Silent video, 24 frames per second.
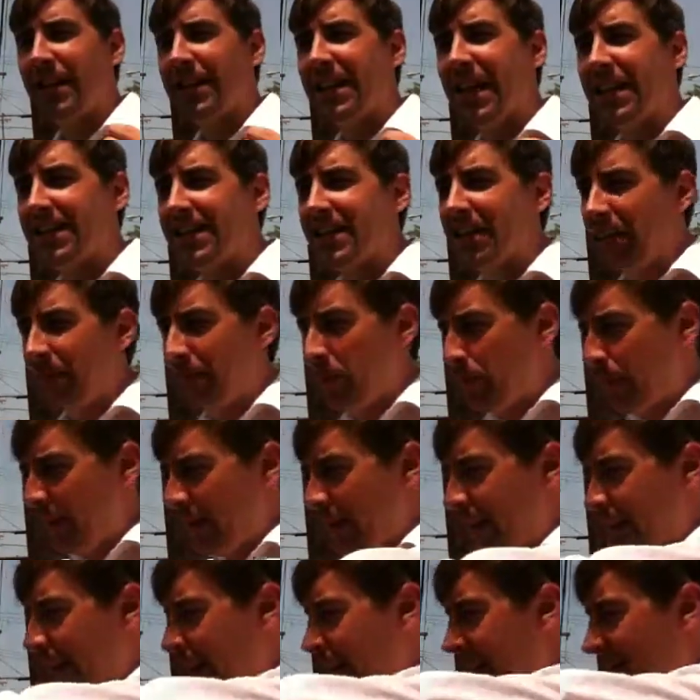necessary if you
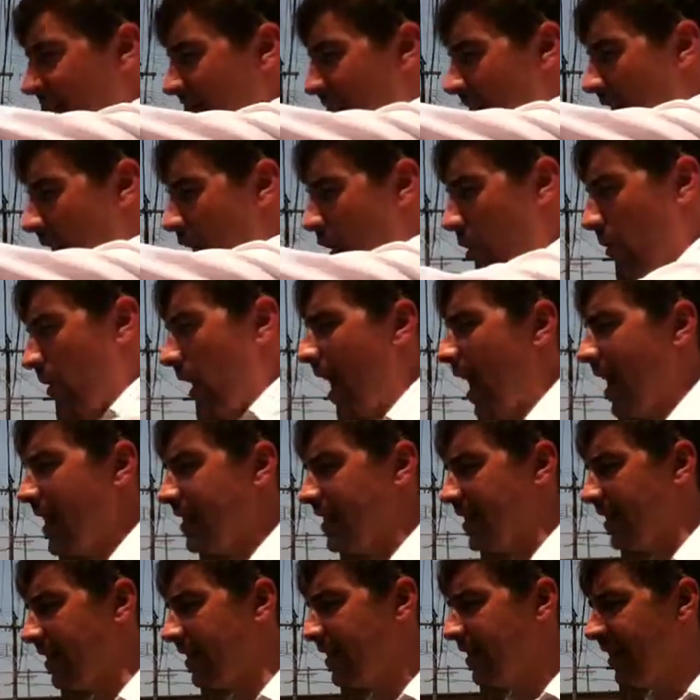paint a
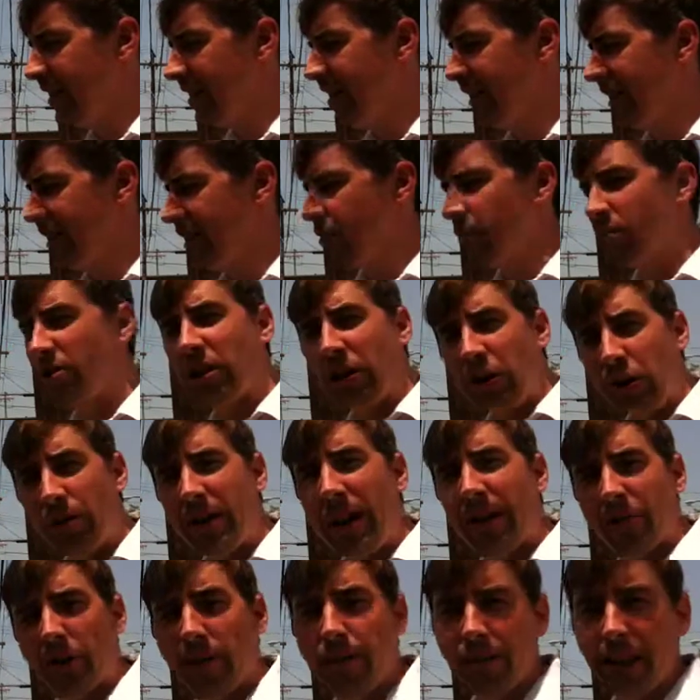horizon to include
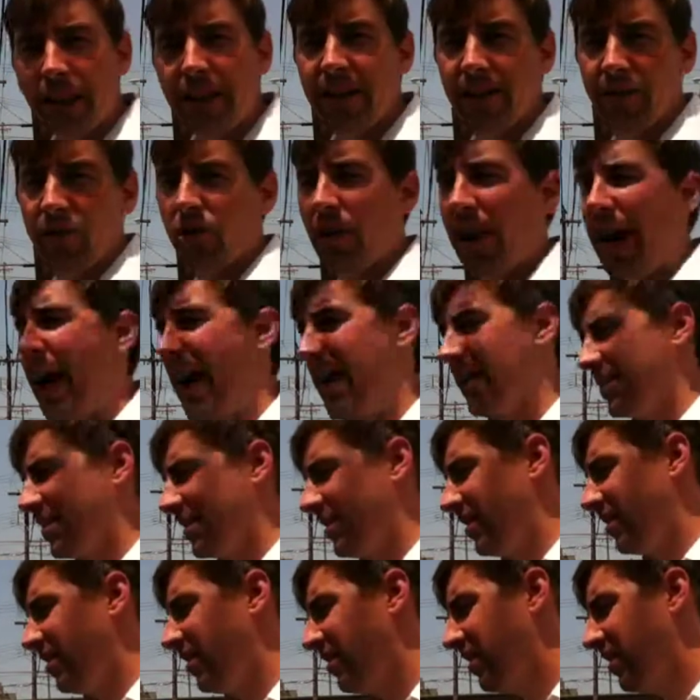every blade of grass.